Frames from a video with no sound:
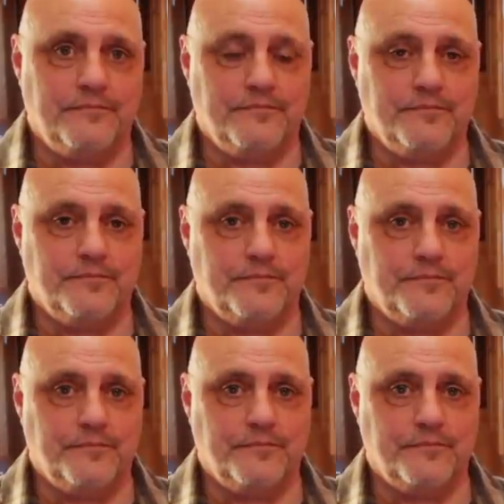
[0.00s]

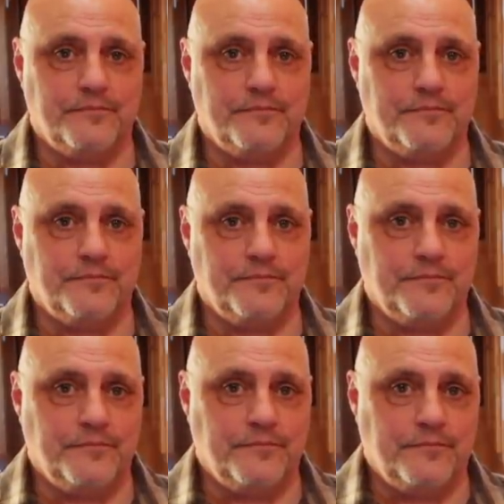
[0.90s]

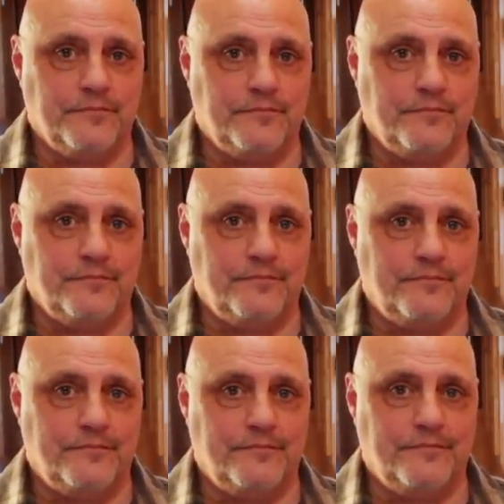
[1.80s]

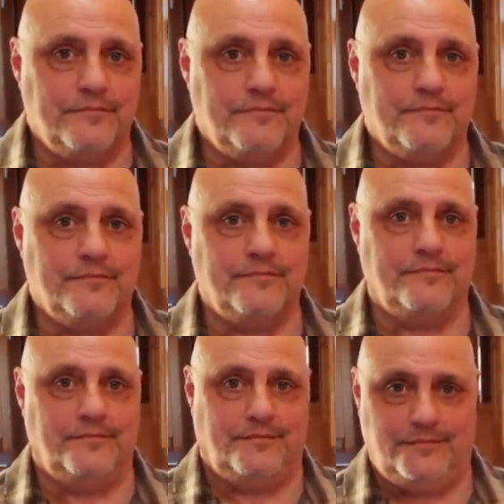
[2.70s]

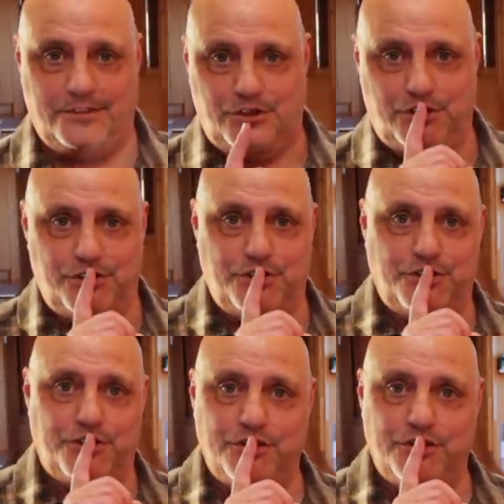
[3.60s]
(silent)